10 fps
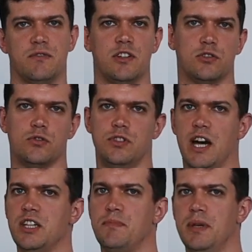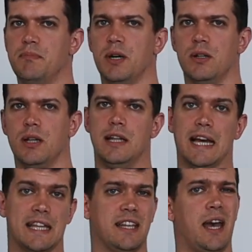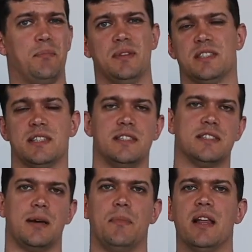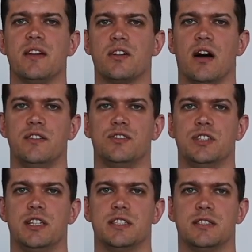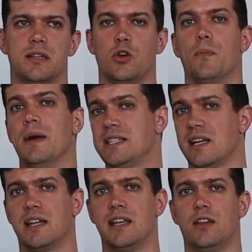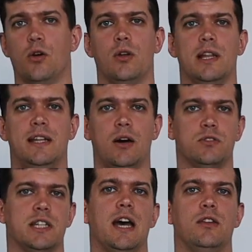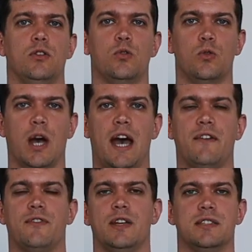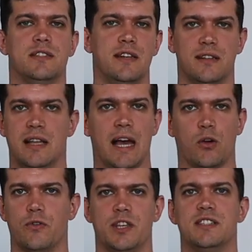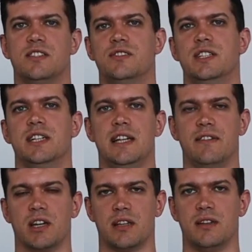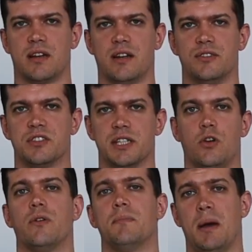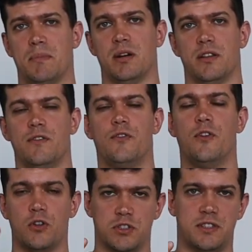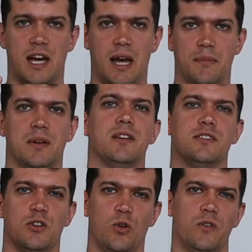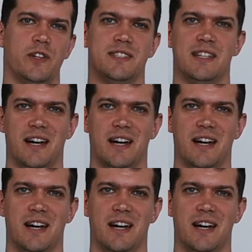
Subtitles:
versus Dutch people like it happens in some other countries. So basically the only downside you have is the lack of history living in the country. So remember, the first time is always the